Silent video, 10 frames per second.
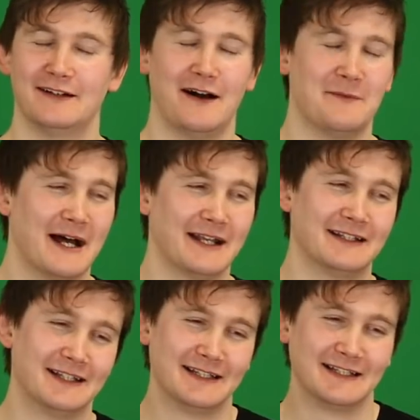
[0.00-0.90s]
Oh, man.
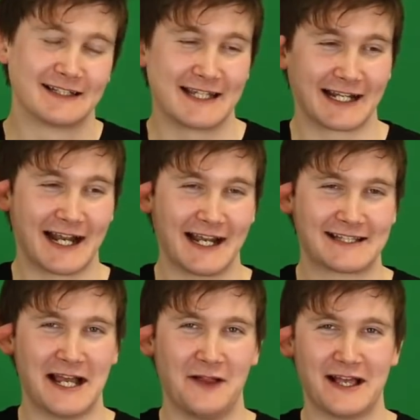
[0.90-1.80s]
Can I
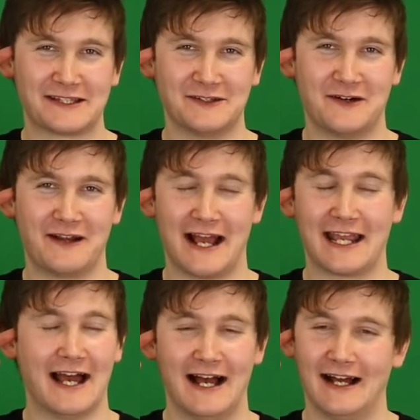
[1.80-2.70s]
tell that story? I
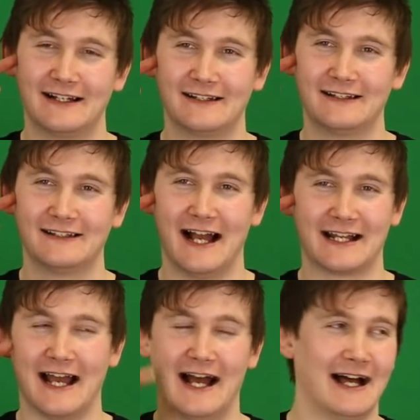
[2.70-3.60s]
can't. I
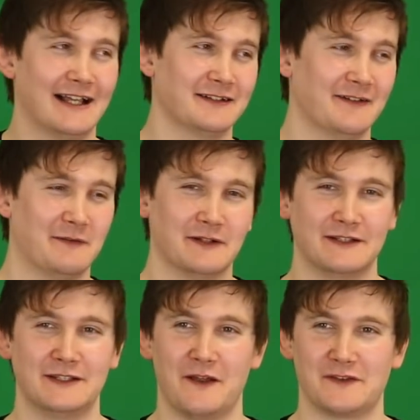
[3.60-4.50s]
can't do that one.
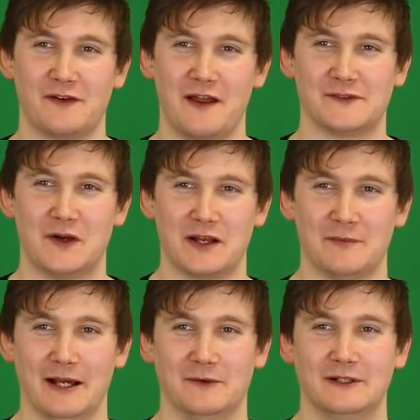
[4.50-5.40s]
Do you know the story I'm talking about?